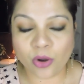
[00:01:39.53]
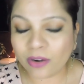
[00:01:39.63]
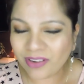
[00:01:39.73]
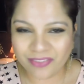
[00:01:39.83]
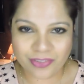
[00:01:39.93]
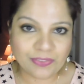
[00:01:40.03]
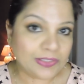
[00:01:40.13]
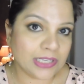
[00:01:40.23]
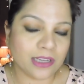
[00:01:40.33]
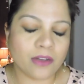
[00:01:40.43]
or
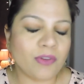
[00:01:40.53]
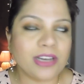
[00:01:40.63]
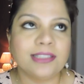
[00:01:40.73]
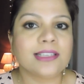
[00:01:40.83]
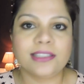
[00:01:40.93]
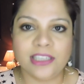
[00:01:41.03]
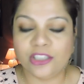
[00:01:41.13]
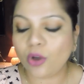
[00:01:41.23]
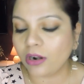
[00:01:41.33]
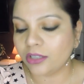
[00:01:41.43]

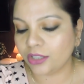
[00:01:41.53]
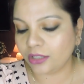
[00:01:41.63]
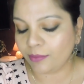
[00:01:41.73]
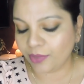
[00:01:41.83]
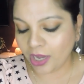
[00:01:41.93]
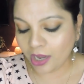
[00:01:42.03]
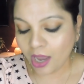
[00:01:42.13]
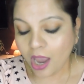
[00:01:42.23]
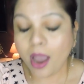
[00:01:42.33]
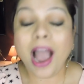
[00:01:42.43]
$160 or something.
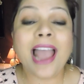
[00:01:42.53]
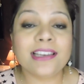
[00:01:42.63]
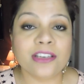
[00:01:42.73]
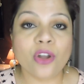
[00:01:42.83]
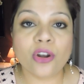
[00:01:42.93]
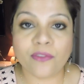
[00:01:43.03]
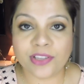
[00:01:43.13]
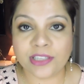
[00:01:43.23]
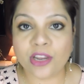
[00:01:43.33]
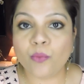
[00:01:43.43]
I did not
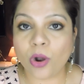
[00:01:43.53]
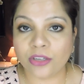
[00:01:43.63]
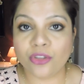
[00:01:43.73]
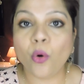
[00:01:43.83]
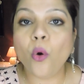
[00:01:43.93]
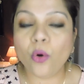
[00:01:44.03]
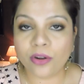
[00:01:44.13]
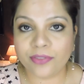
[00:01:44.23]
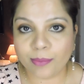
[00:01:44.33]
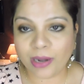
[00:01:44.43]
obviously want the whole
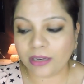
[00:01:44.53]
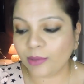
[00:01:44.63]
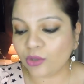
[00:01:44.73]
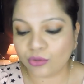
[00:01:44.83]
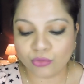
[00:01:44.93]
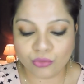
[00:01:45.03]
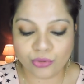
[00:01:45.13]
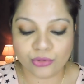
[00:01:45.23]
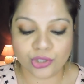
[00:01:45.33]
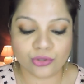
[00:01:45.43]
of the bundle, because who
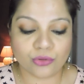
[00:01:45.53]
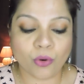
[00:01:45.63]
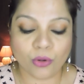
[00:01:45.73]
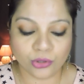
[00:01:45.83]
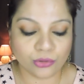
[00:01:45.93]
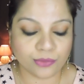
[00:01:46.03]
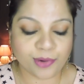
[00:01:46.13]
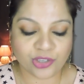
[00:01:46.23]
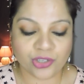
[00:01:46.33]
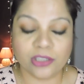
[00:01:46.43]
uses all those
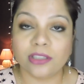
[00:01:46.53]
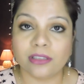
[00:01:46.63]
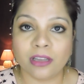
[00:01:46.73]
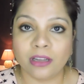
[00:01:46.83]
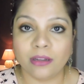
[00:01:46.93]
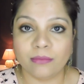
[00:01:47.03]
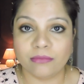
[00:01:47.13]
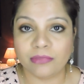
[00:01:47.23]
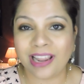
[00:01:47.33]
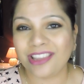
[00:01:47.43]
brushes?
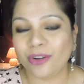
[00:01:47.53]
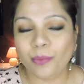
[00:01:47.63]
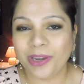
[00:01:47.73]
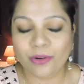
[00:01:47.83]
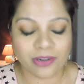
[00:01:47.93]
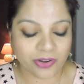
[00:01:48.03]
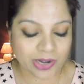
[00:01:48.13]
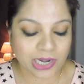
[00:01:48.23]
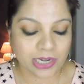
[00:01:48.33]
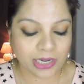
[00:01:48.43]
Like, you know, we don't
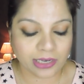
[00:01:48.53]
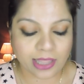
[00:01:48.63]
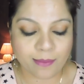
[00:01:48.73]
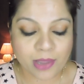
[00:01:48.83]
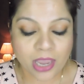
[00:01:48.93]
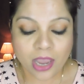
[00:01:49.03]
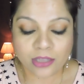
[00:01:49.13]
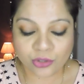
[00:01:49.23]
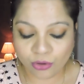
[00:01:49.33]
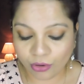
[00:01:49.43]
really need them.
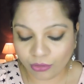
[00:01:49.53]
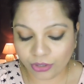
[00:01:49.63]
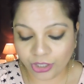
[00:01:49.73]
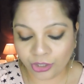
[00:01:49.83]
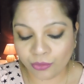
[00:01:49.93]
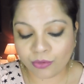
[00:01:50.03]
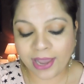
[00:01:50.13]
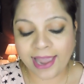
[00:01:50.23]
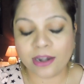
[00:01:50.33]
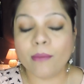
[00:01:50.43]
So you
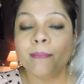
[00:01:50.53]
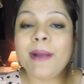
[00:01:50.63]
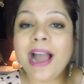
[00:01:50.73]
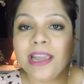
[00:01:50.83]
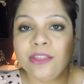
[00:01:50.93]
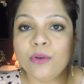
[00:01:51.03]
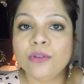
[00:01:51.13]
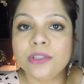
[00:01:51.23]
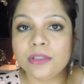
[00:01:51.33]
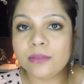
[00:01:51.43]
can buy
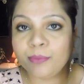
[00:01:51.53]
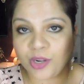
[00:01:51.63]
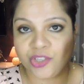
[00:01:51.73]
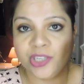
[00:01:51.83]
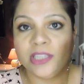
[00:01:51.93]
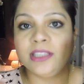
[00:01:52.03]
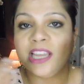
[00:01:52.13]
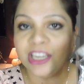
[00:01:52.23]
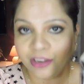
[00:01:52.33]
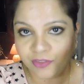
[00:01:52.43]
those brushes
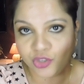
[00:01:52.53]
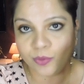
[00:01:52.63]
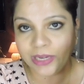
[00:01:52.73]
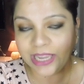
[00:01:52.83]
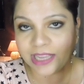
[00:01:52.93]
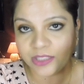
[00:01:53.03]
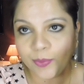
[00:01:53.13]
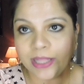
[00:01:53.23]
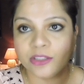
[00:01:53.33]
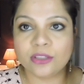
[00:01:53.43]
individually as
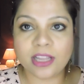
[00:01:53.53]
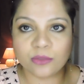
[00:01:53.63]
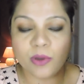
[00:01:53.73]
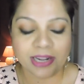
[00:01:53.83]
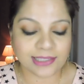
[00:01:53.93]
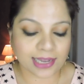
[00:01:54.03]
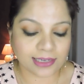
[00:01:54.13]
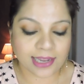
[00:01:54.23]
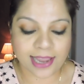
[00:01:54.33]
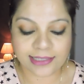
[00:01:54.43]
well. So that's what
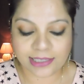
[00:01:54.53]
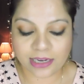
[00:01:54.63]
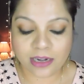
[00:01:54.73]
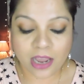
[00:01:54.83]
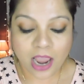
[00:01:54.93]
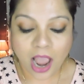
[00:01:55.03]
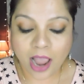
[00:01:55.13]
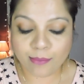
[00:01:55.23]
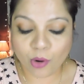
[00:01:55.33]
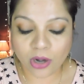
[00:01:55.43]
exactly I did.
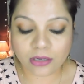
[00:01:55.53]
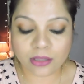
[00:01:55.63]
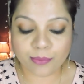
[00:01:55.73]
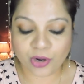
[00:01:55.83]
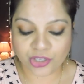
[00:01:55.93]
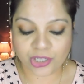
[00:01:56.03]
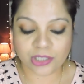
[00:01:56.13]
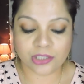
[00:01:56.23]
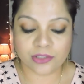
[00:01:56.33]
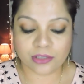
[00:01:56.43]
I bought the
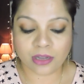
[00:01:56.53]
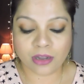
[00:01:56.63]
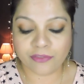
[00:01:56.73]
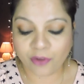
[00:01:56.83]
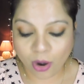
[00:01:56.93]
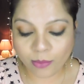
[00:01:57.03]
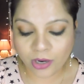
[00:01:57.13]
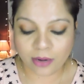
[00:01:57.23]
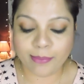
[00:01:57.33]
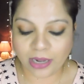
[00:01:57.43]
brushes from
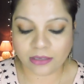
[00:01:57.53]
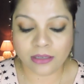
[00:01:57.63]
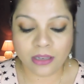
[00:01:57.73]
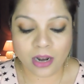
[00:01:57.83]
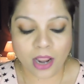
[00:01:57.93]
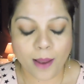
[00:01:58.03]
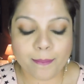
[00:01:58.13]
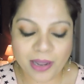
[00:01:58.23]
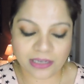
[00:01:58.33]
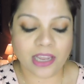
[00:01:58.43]
her bundle,
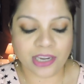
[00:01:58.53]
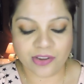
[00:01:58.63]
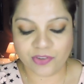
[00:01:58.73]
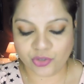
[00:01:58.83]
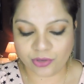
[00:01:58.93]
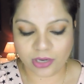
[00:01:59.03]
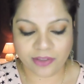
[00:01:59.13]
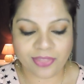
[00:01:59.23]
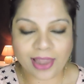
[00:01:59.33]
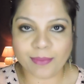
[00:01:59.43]
but
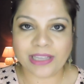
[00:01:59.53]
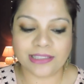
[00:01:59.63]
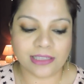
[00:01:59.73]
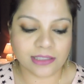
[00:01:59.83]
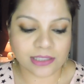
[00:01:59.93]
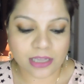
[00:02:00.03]
individually, if that makes sense.